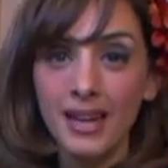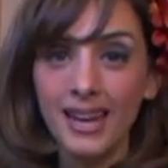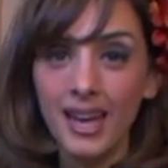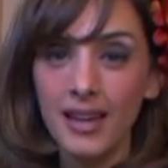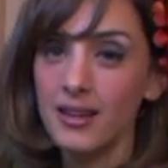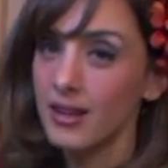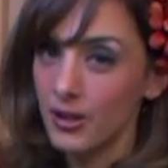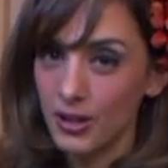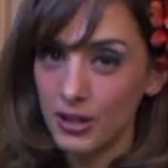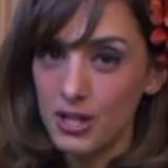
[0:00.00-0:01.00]
again.
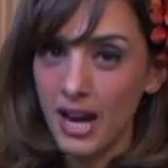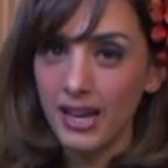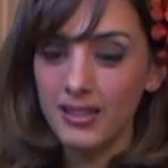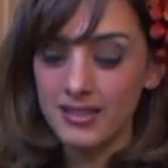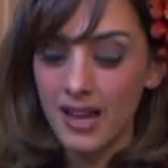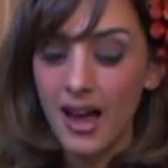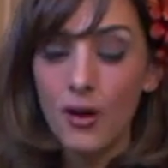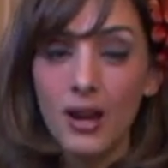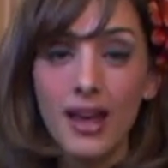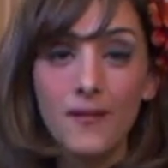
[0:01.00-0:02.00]
You could check us
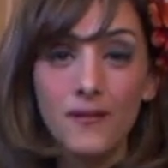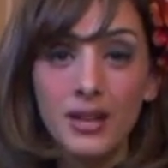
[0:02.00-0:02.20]
out at